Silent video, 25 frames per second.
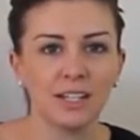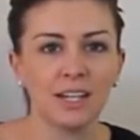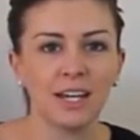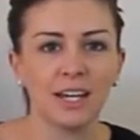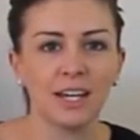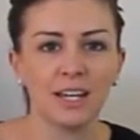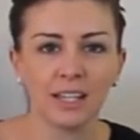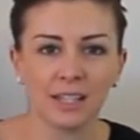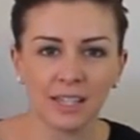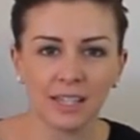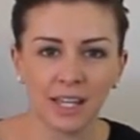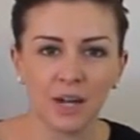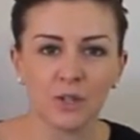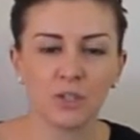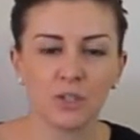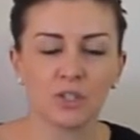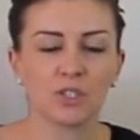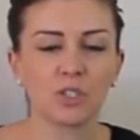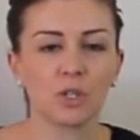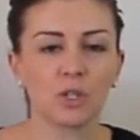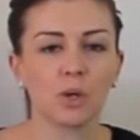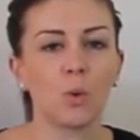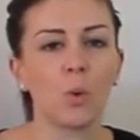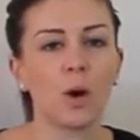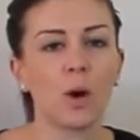it allows you
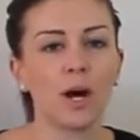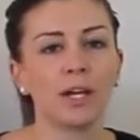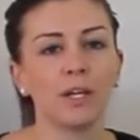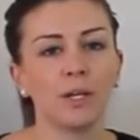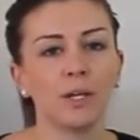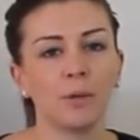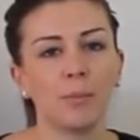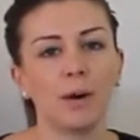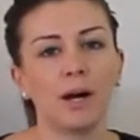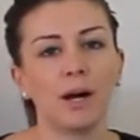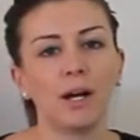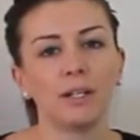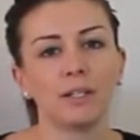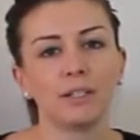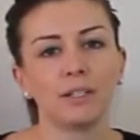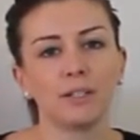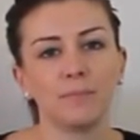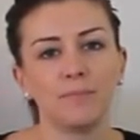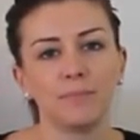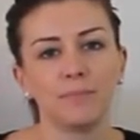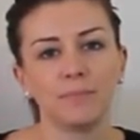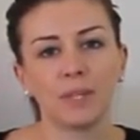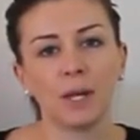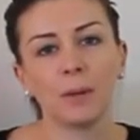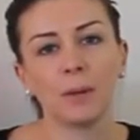to quiet your mind.
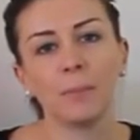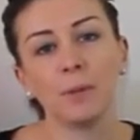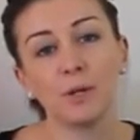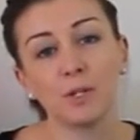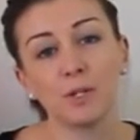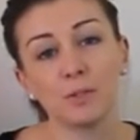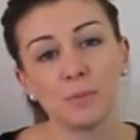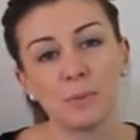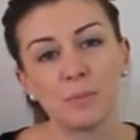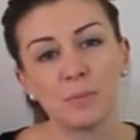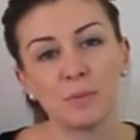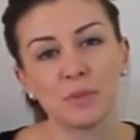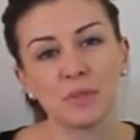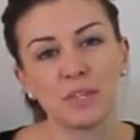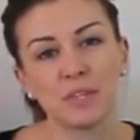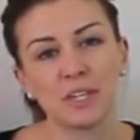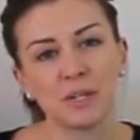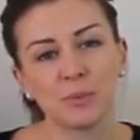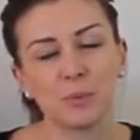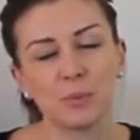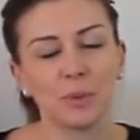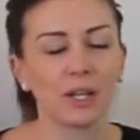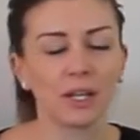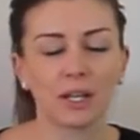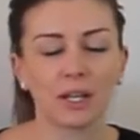Now most people
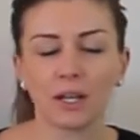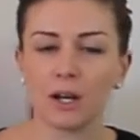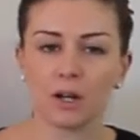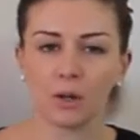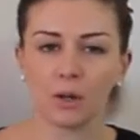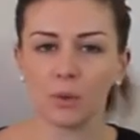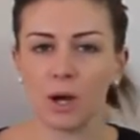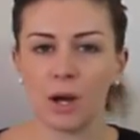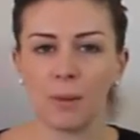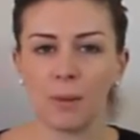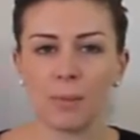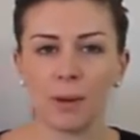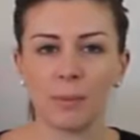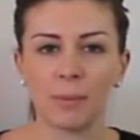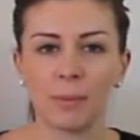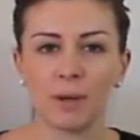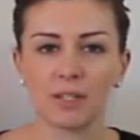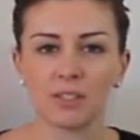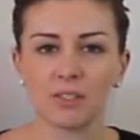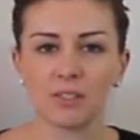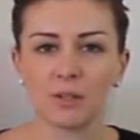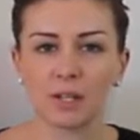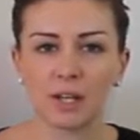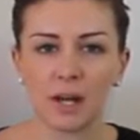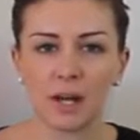think, well, I can't quiet my
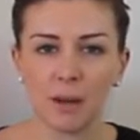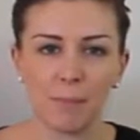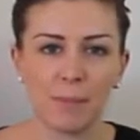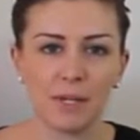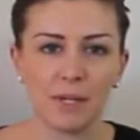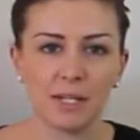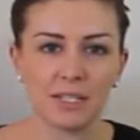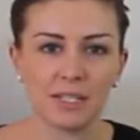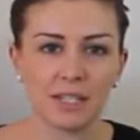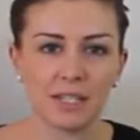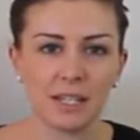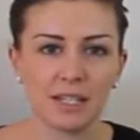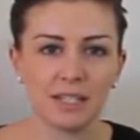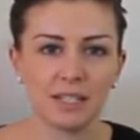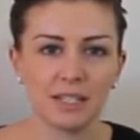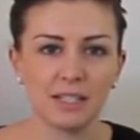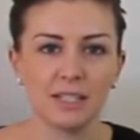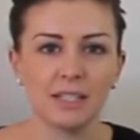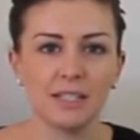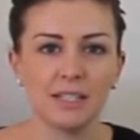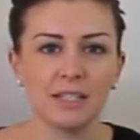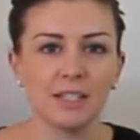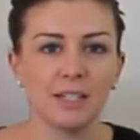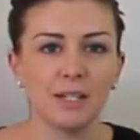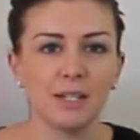mind so I can't meditate.
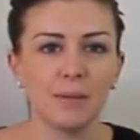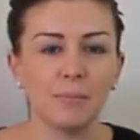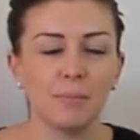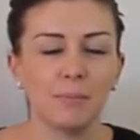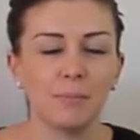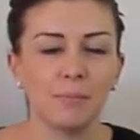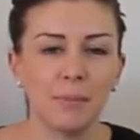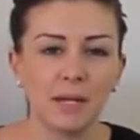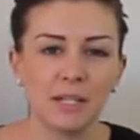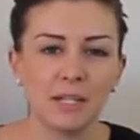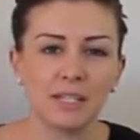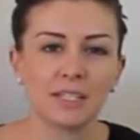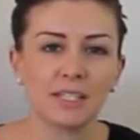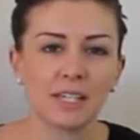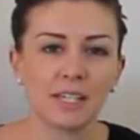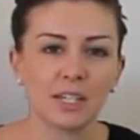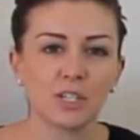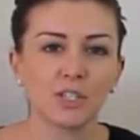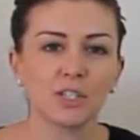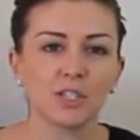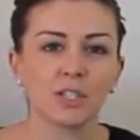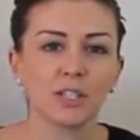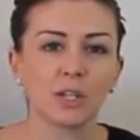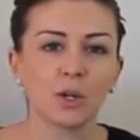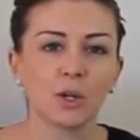
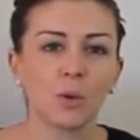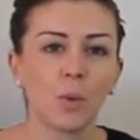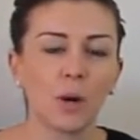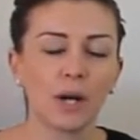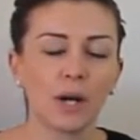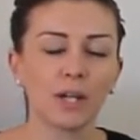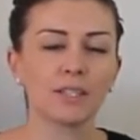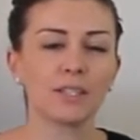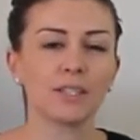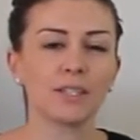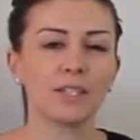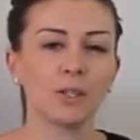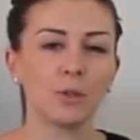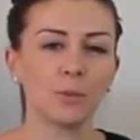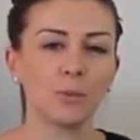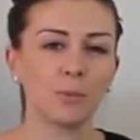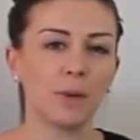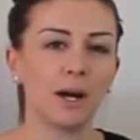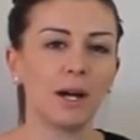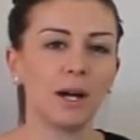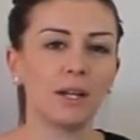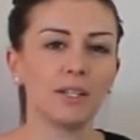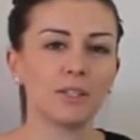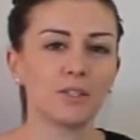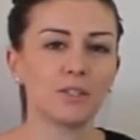Meditation and quieting your
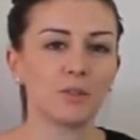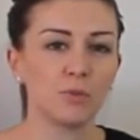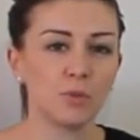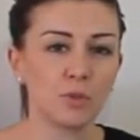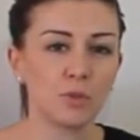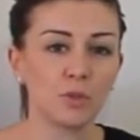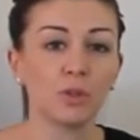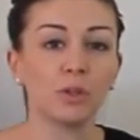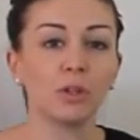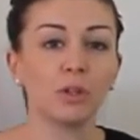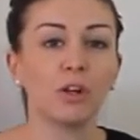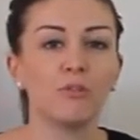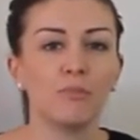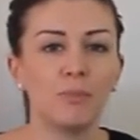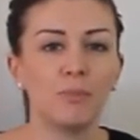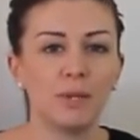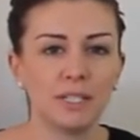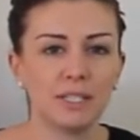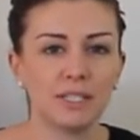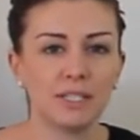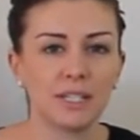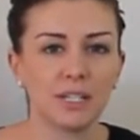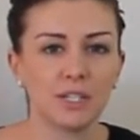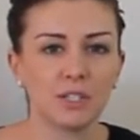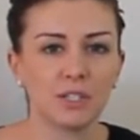mind is a result of
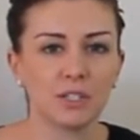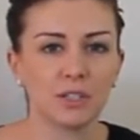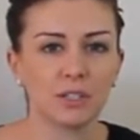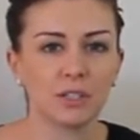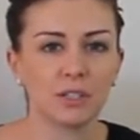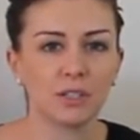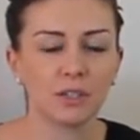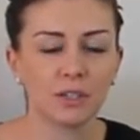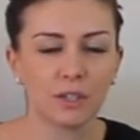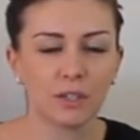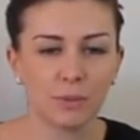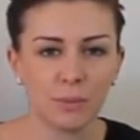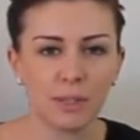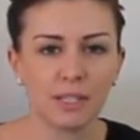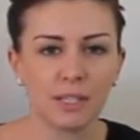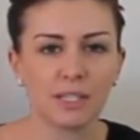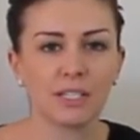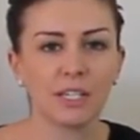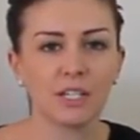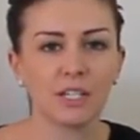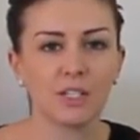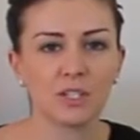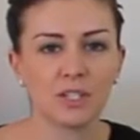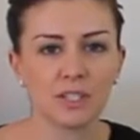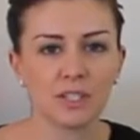meditation. The
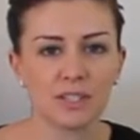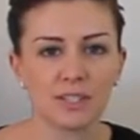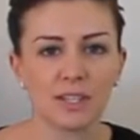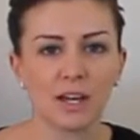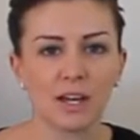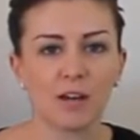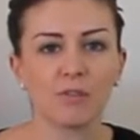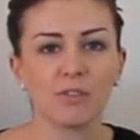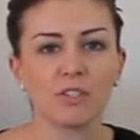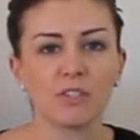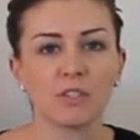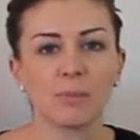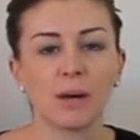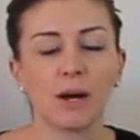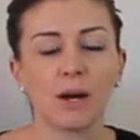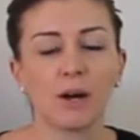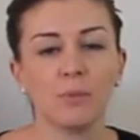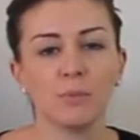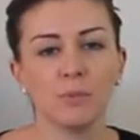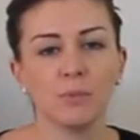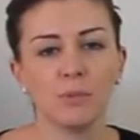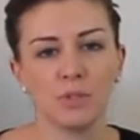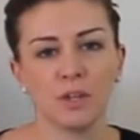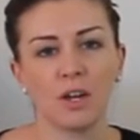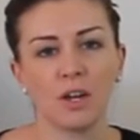meditation itself is about
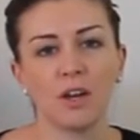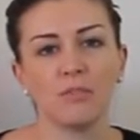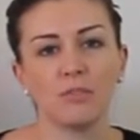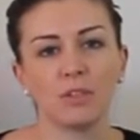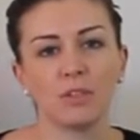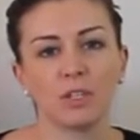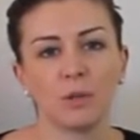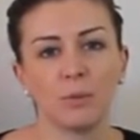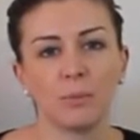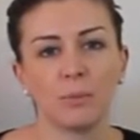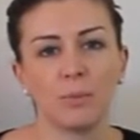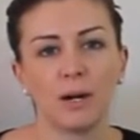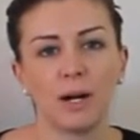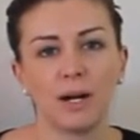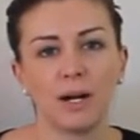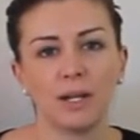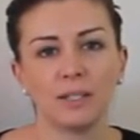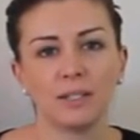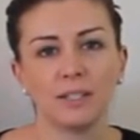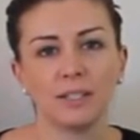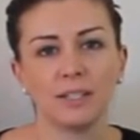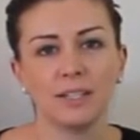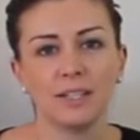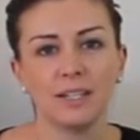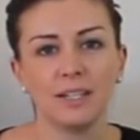observing your
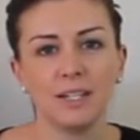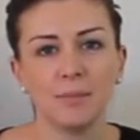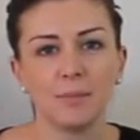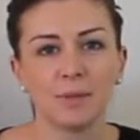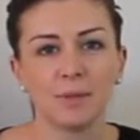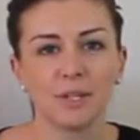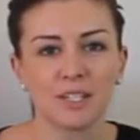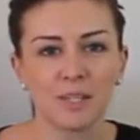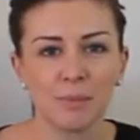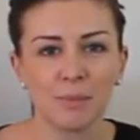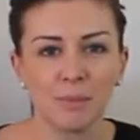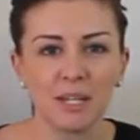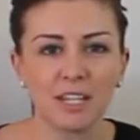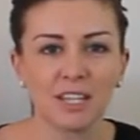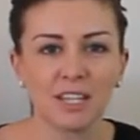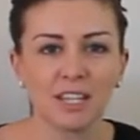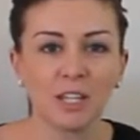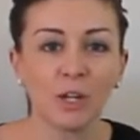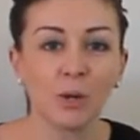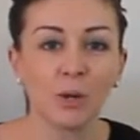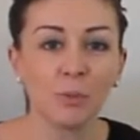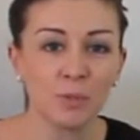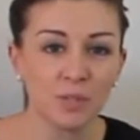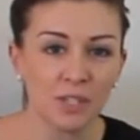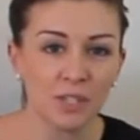mind. Because the minute that
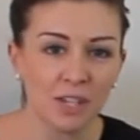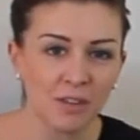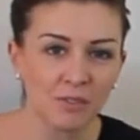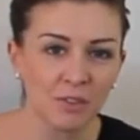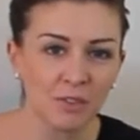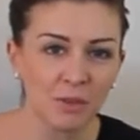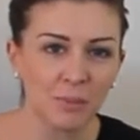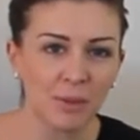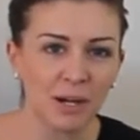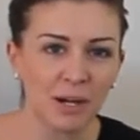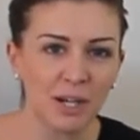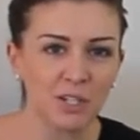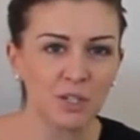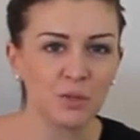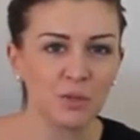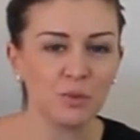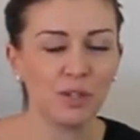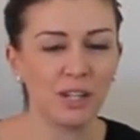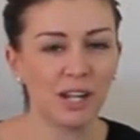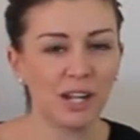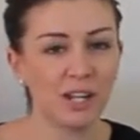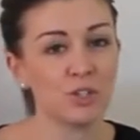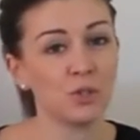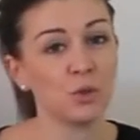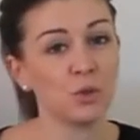you observe your mind, you
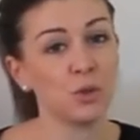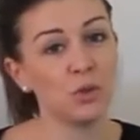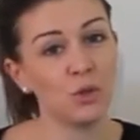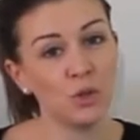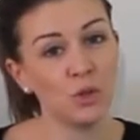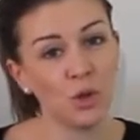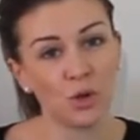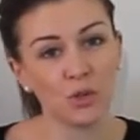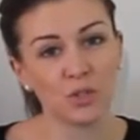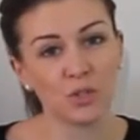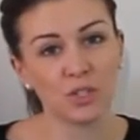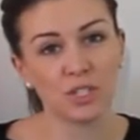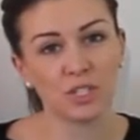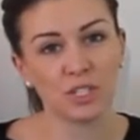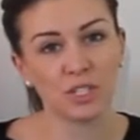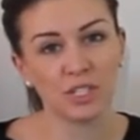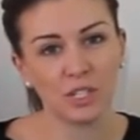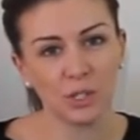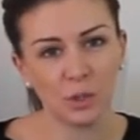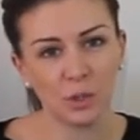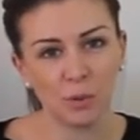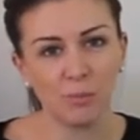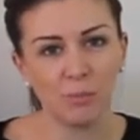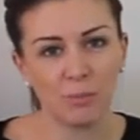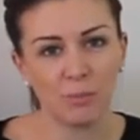realise you're not
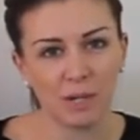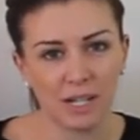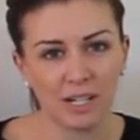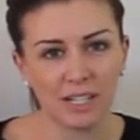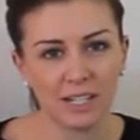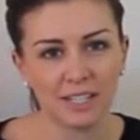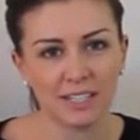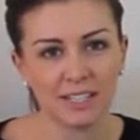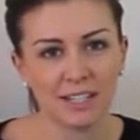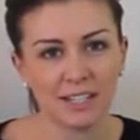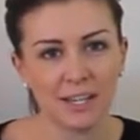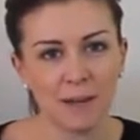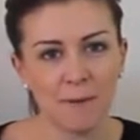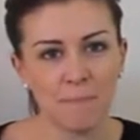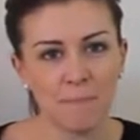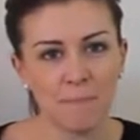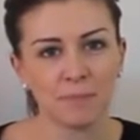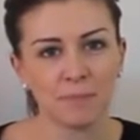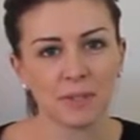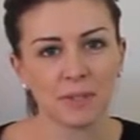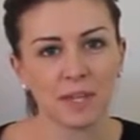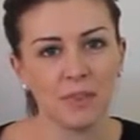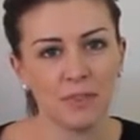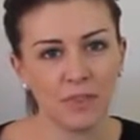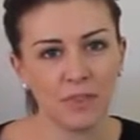your mind.
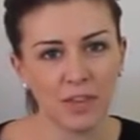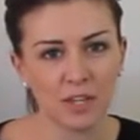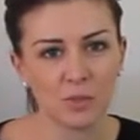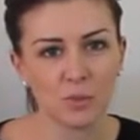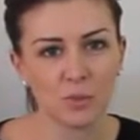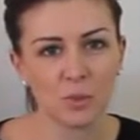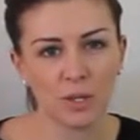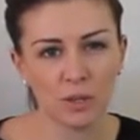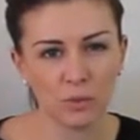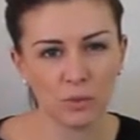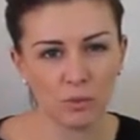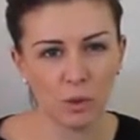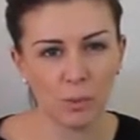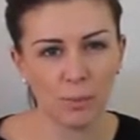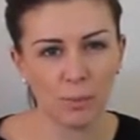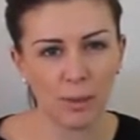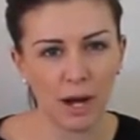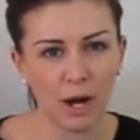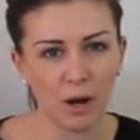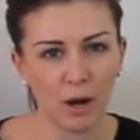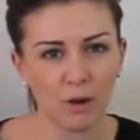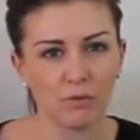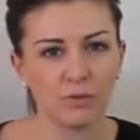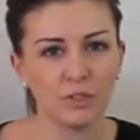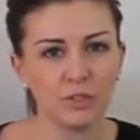And that's where the real
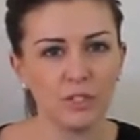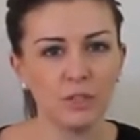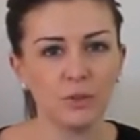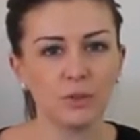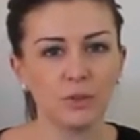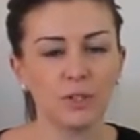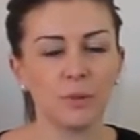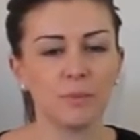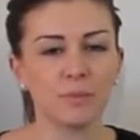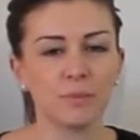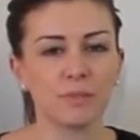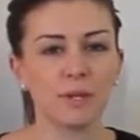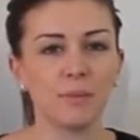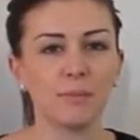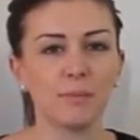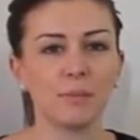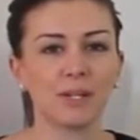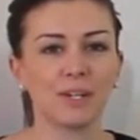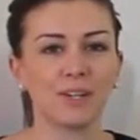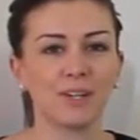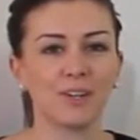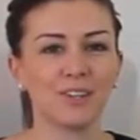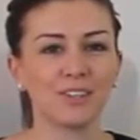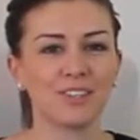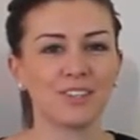power for you comes in,
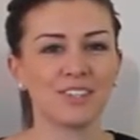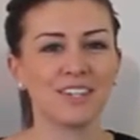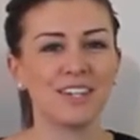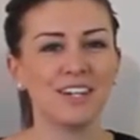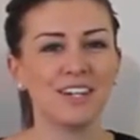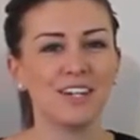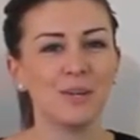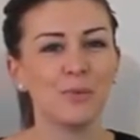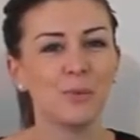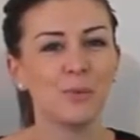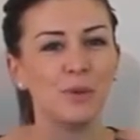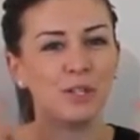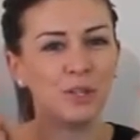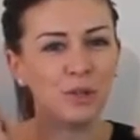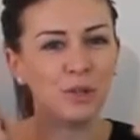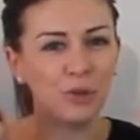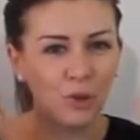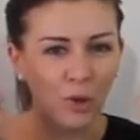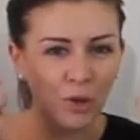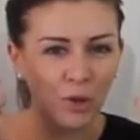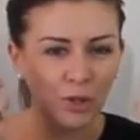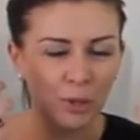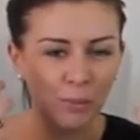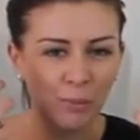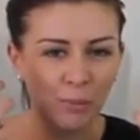because when you're
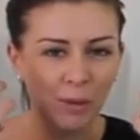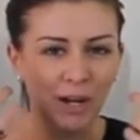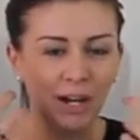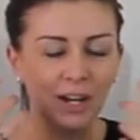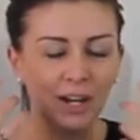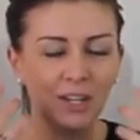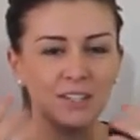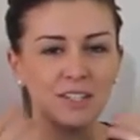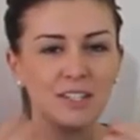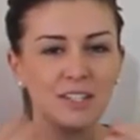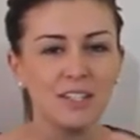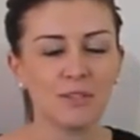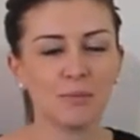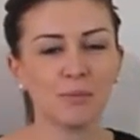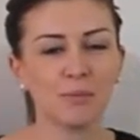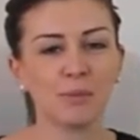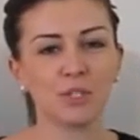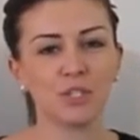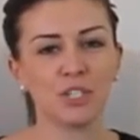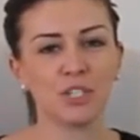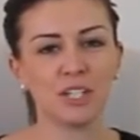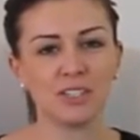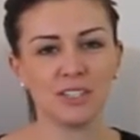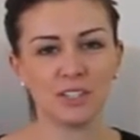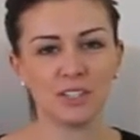not your mind, it's
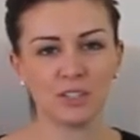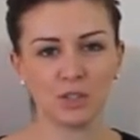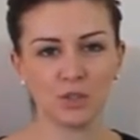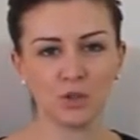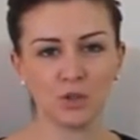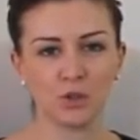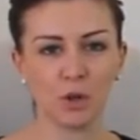much easier to